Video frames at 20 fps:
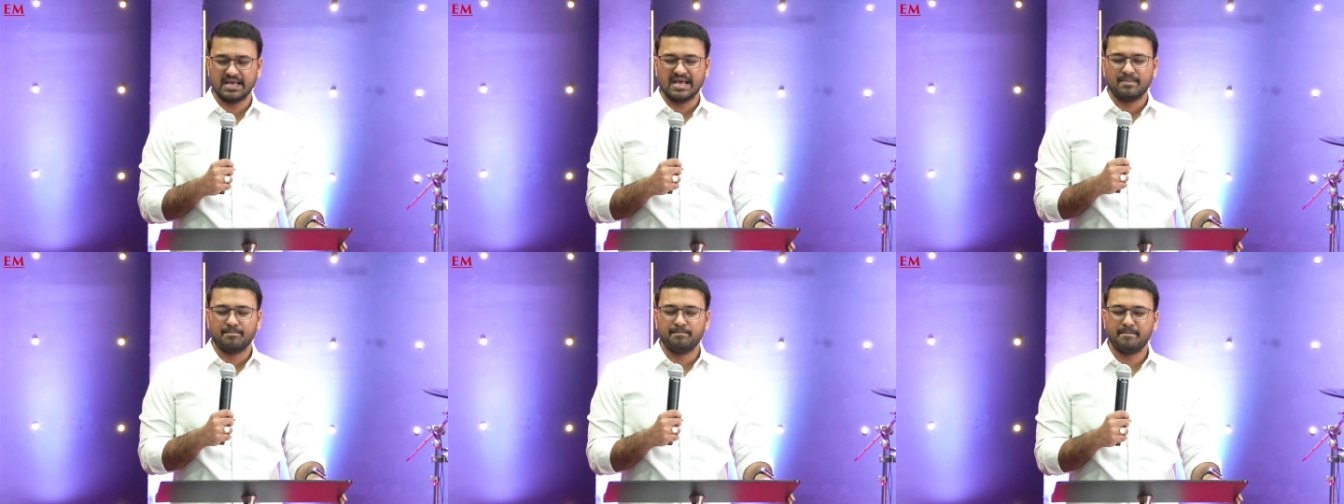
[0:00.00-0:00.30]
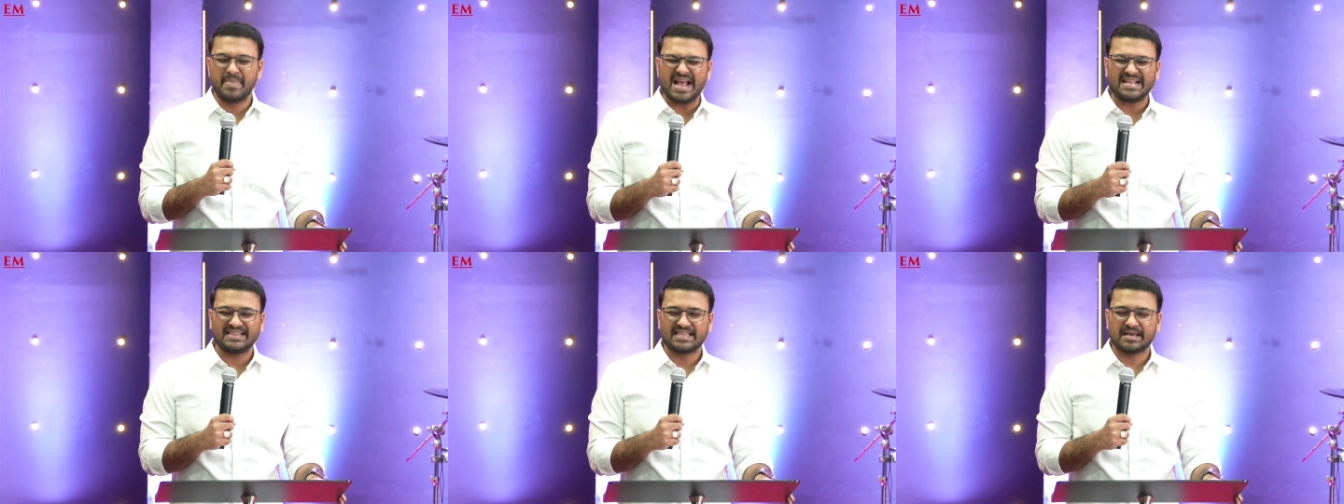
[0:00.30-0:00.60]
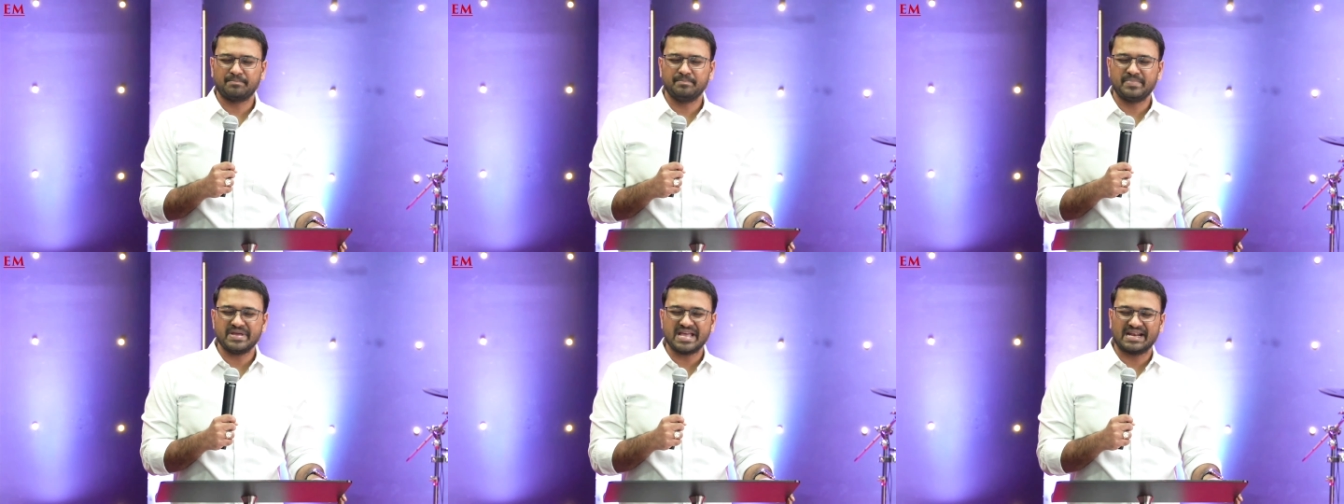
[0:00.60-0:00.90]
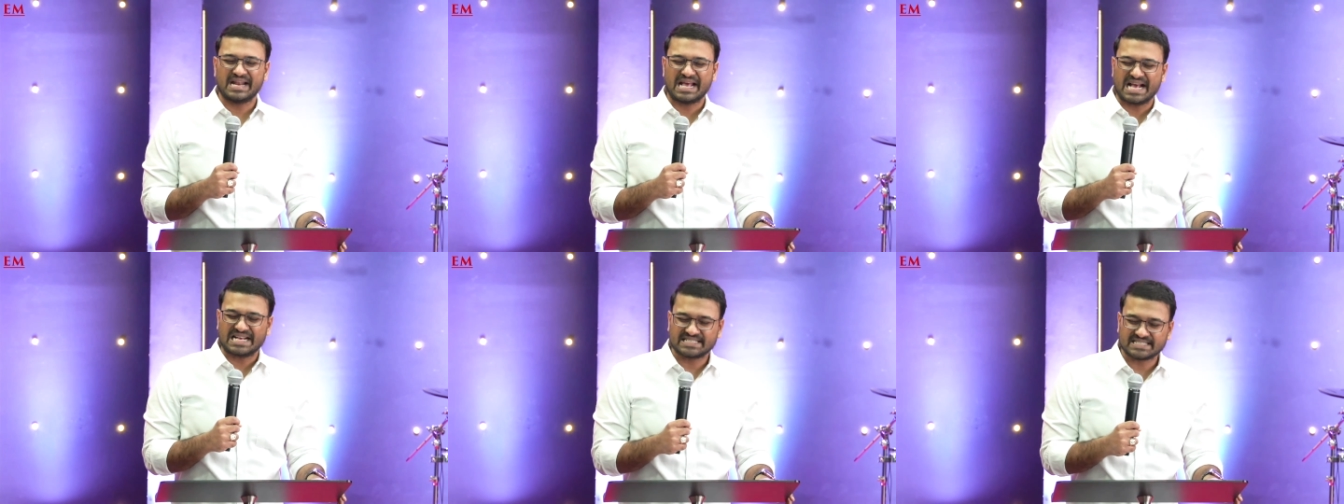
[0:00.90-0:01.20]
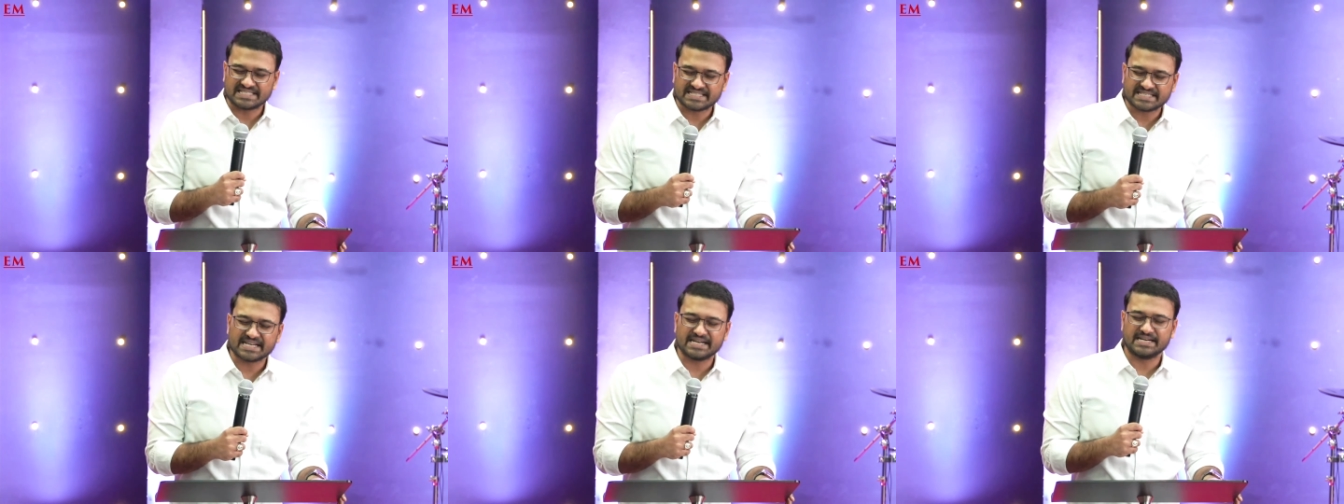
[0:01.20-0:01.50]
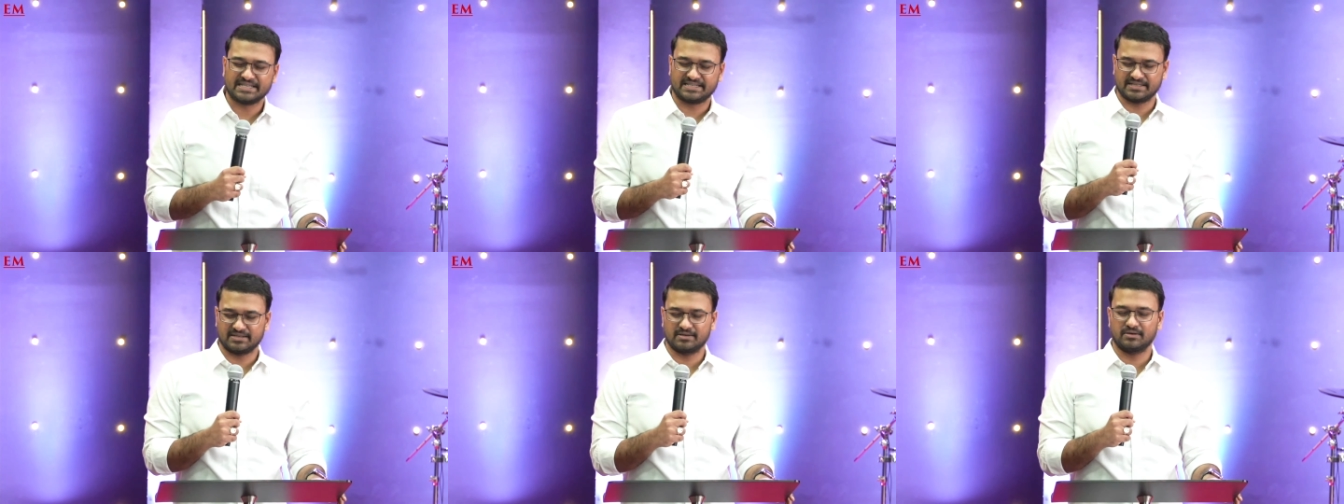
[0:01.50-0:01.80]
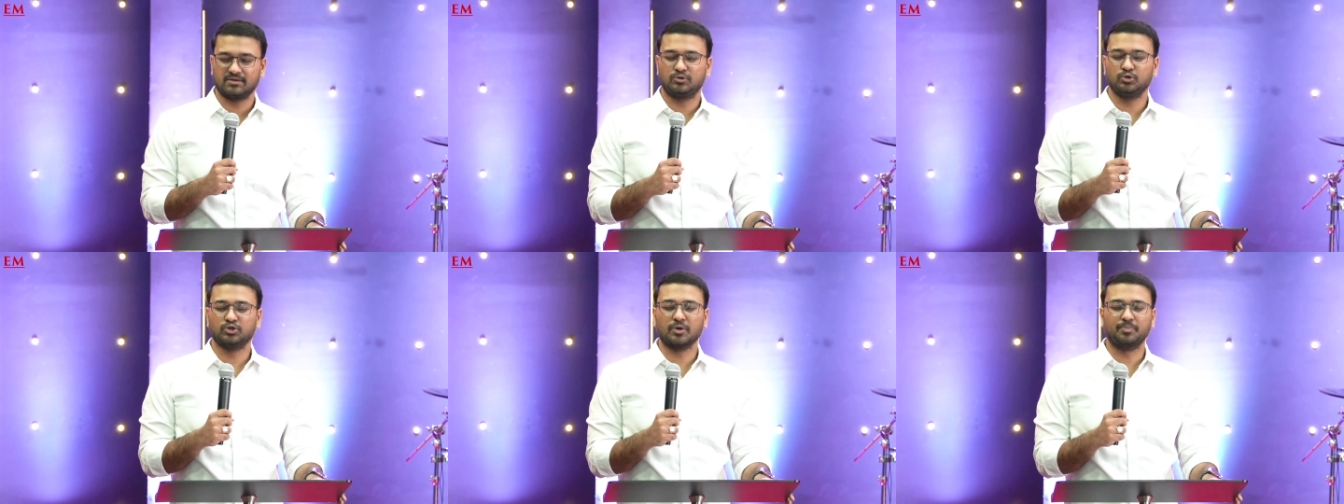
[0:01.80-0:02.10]
Make them be an asset
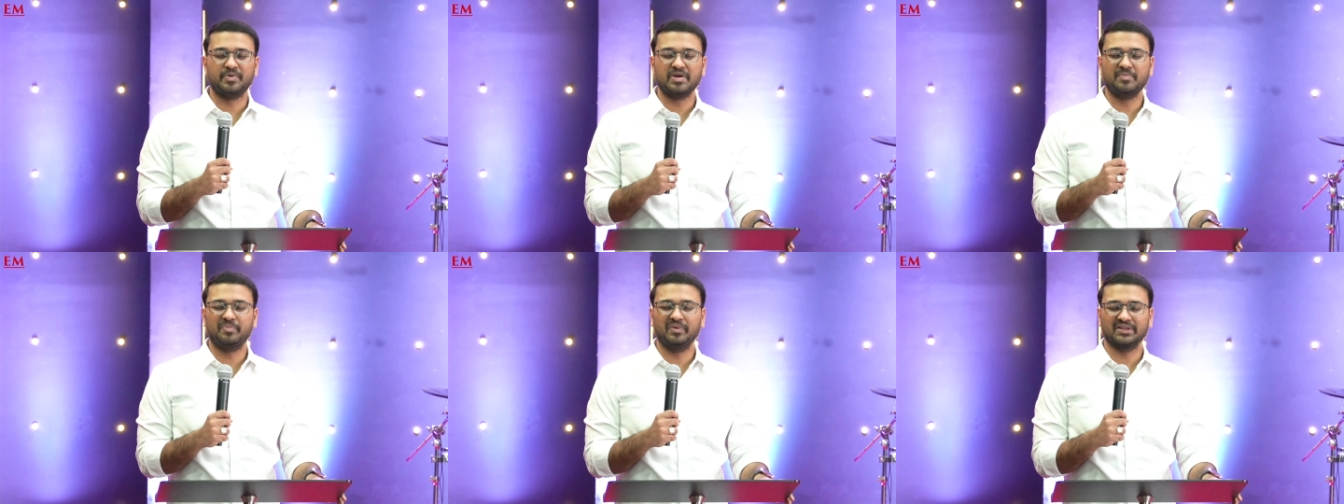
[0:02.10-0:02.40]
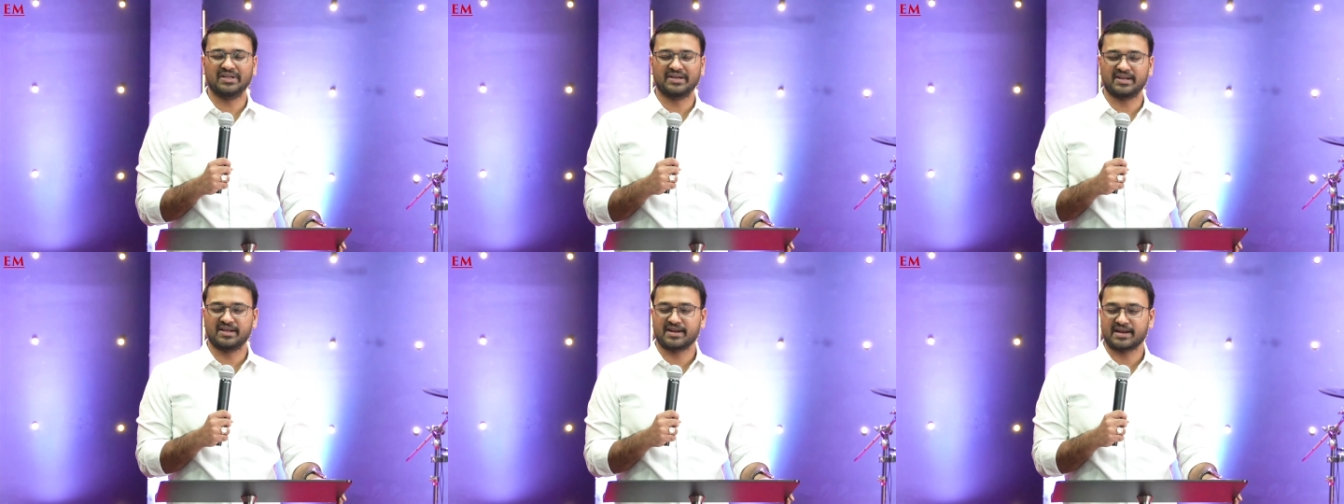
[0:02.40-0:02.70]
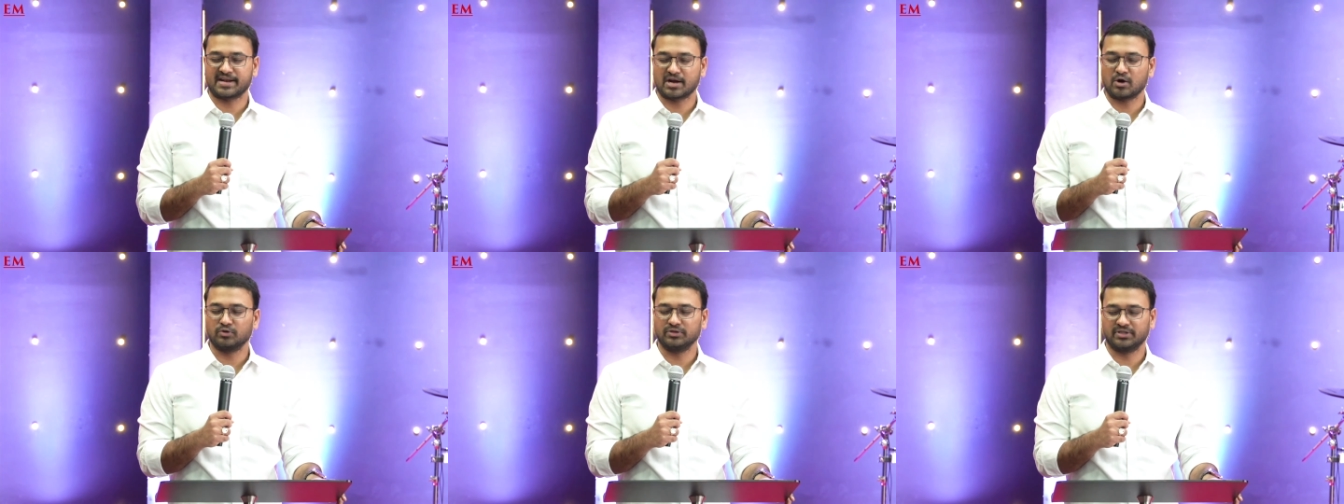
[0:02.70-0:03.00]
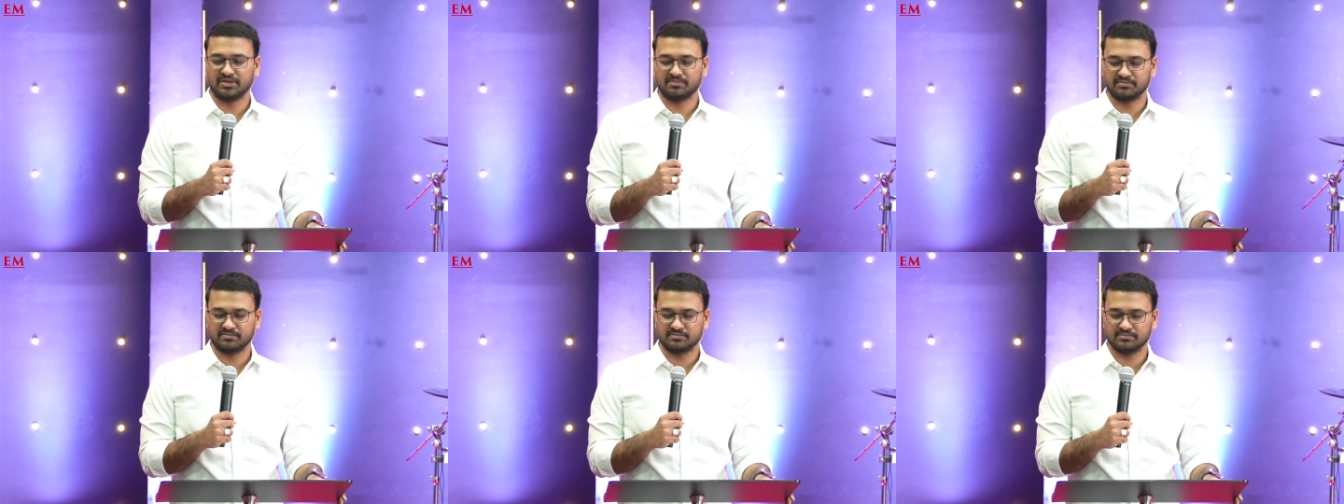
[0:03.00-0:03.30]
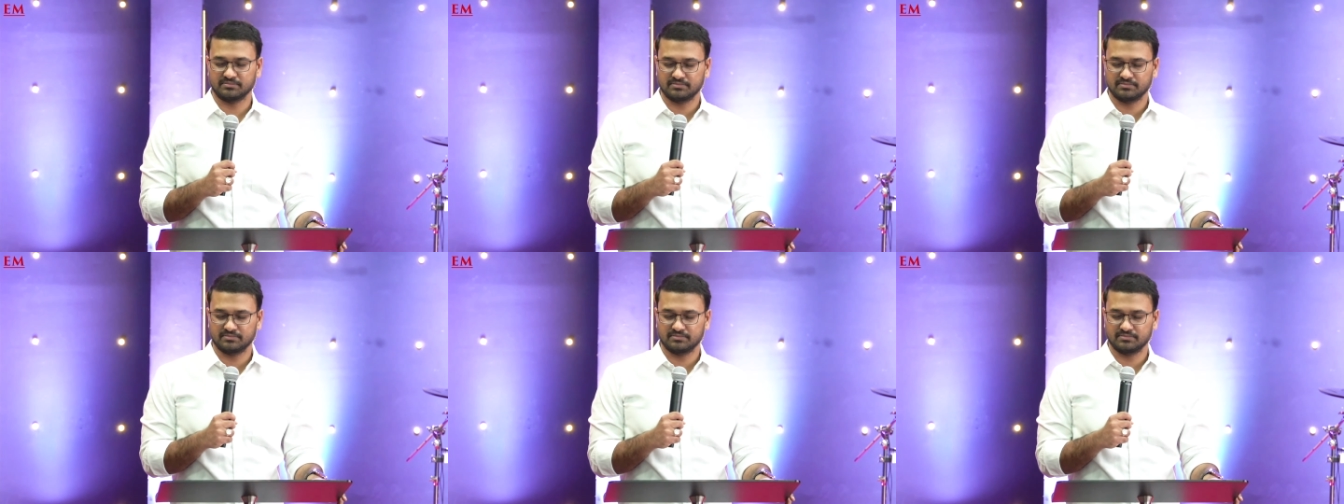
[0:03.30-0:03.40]
to the people that are around them.